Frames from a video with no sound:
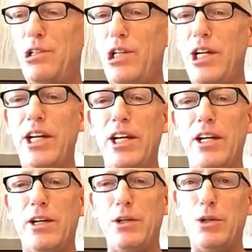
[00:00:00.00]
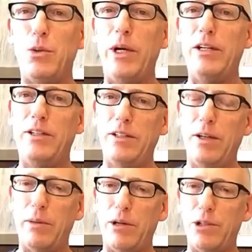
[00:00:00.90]
Cheeky tweet
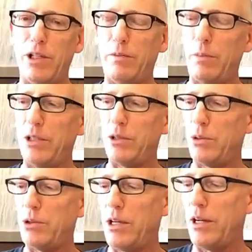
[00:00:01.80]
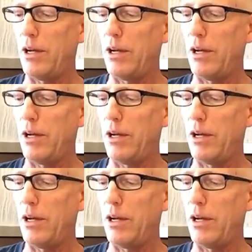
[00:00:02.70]
about Jeff Bezos'